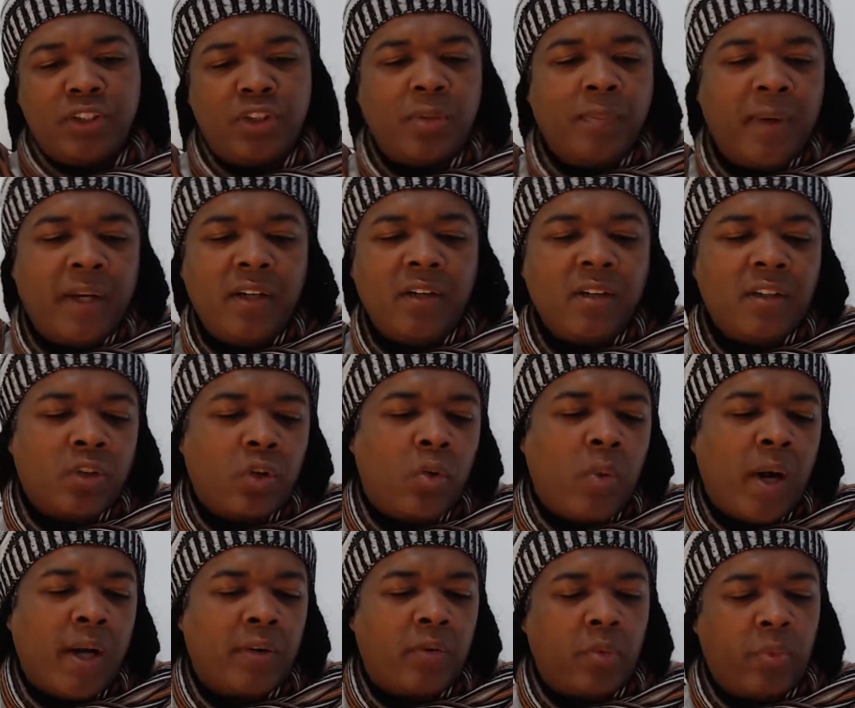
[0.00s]
You may not
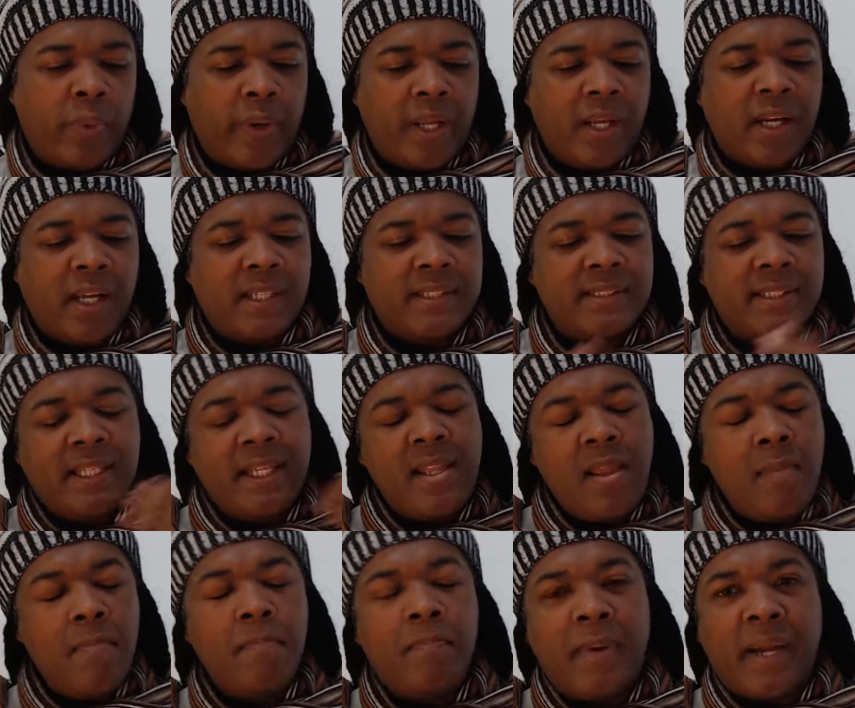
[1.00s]
quite realize the
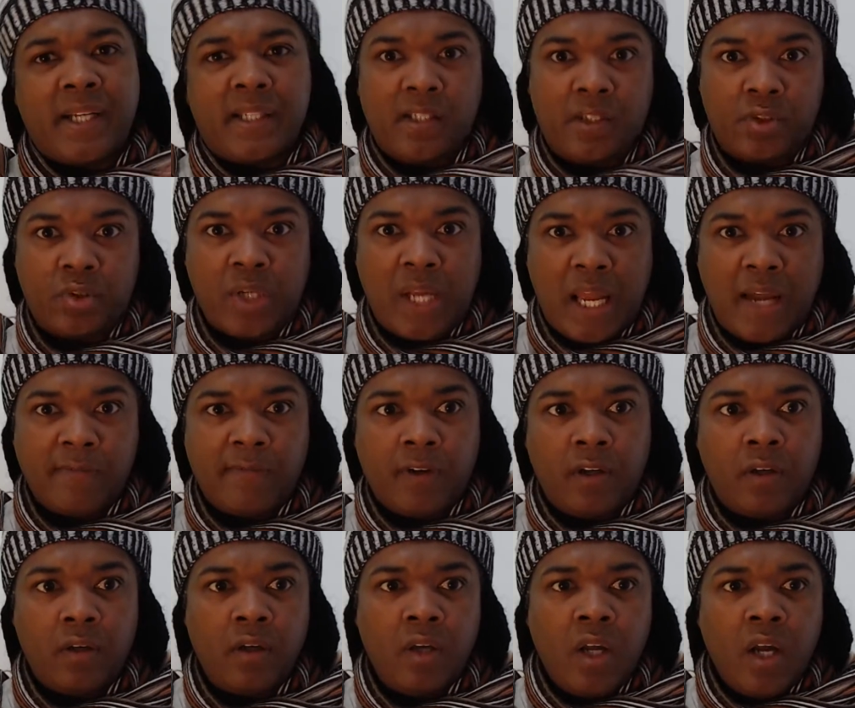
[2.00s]
impact that you have
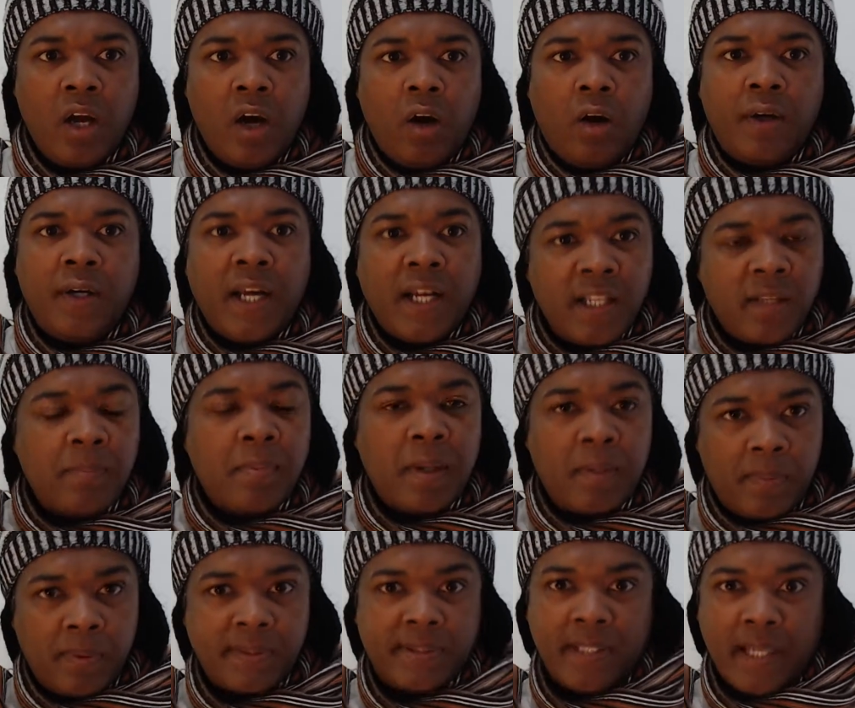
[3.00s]
on other
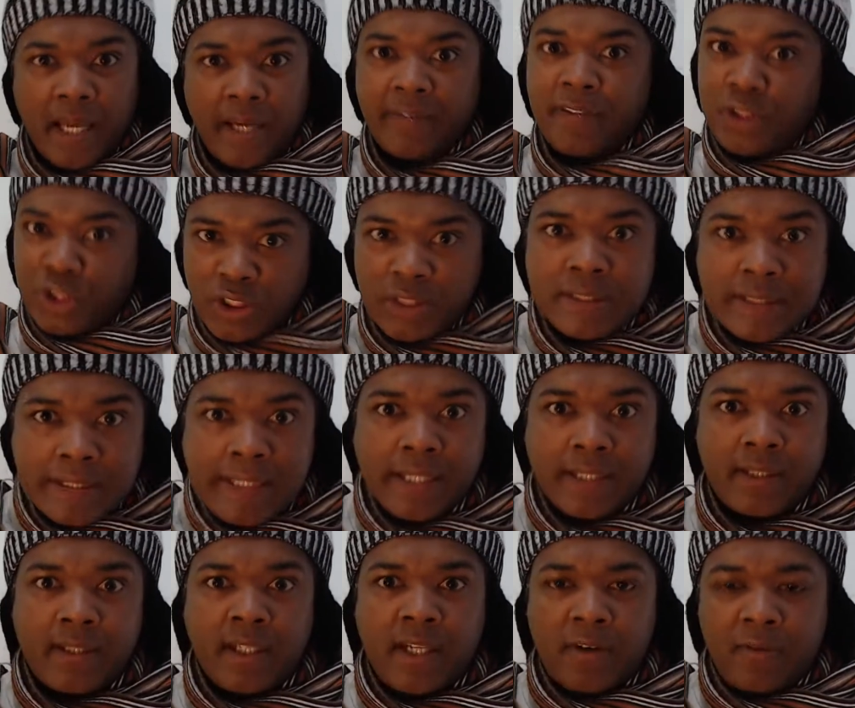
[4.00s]
people's lives just
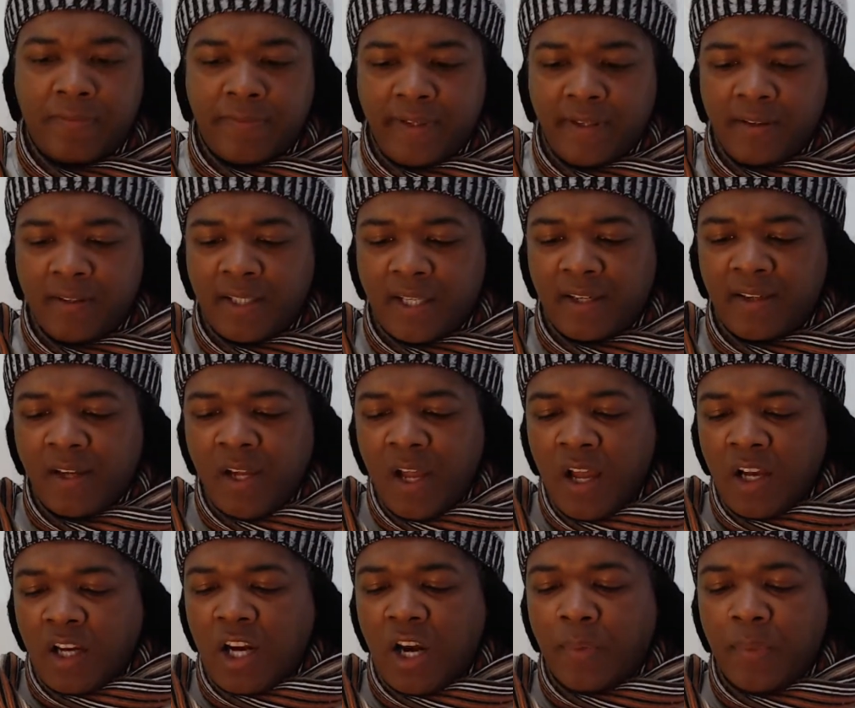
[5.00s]
yet, and I feel that
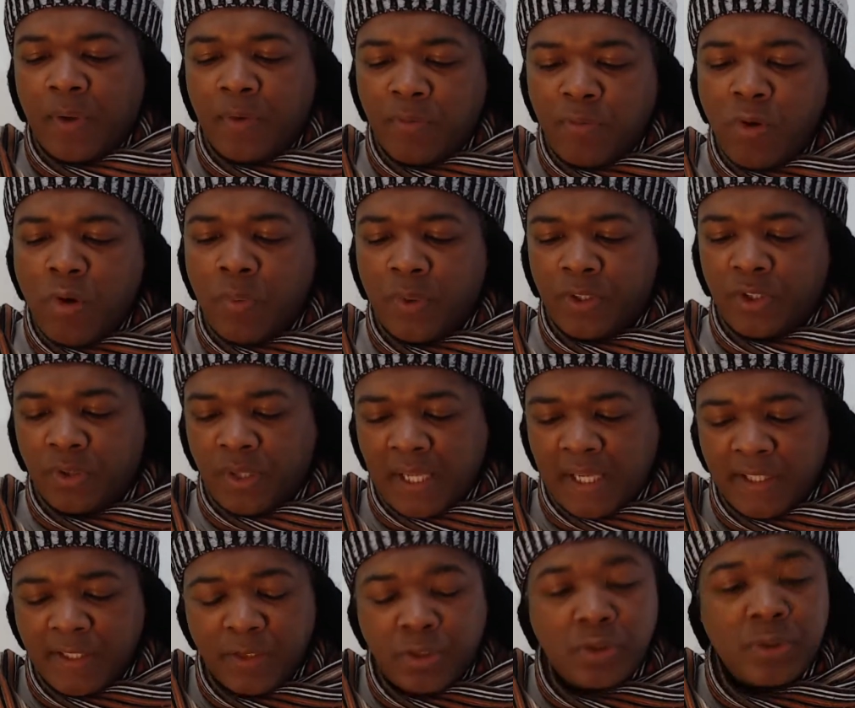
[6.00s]
going forward you're
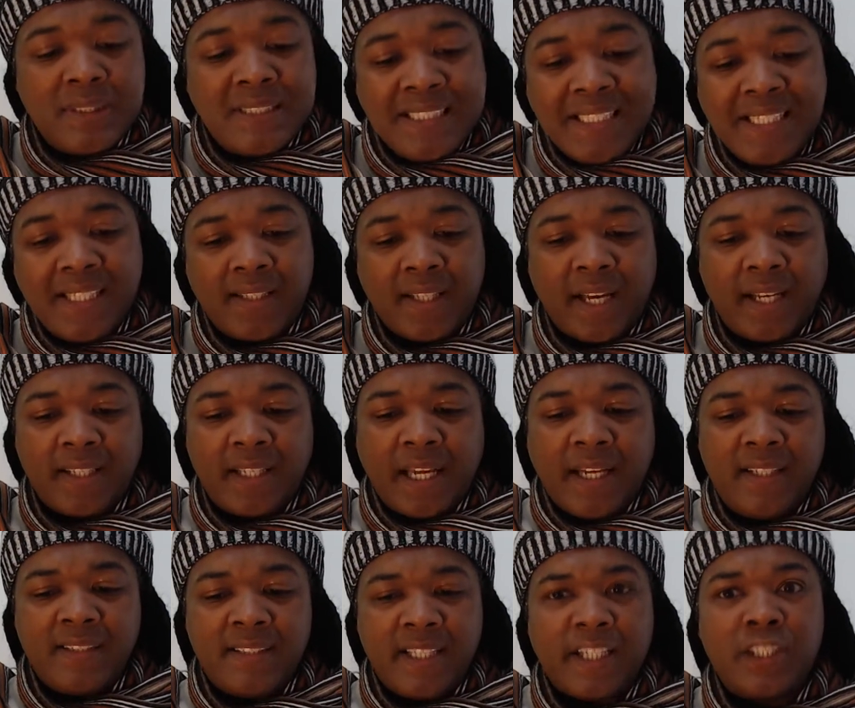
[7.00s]
getting to see that, and
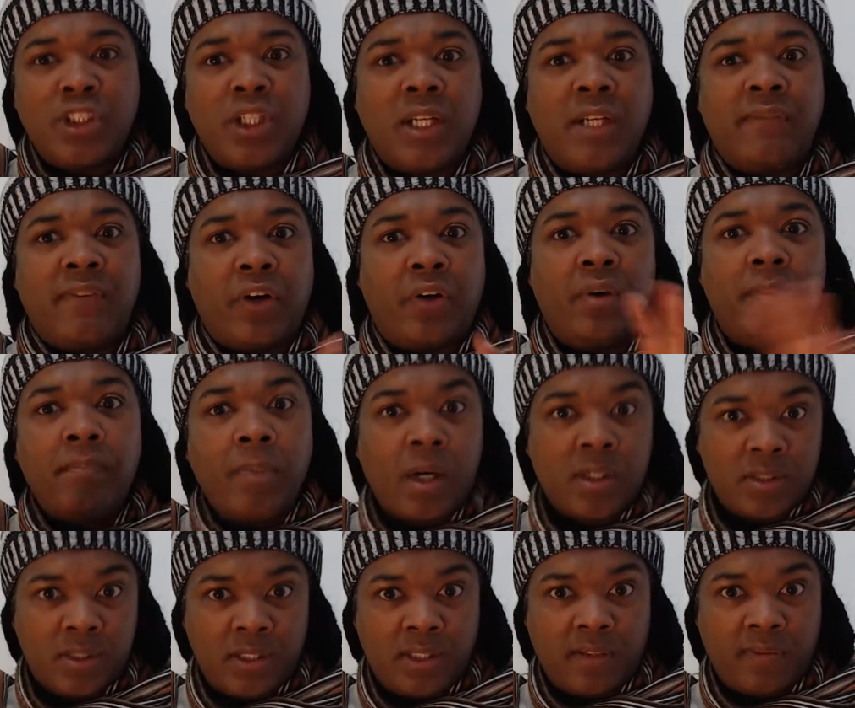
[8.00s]
it's actually a very
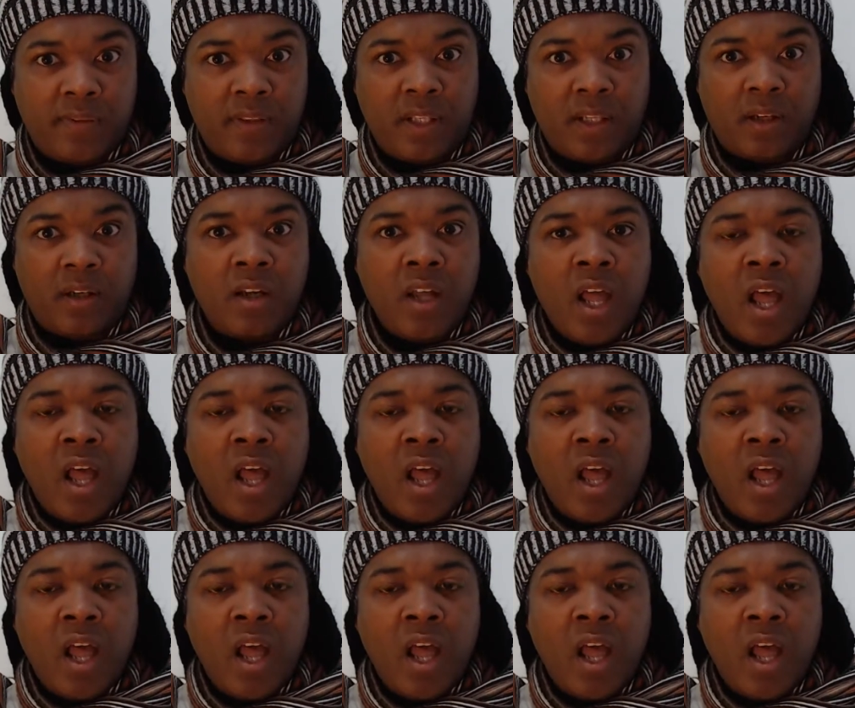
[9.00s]
positive thing,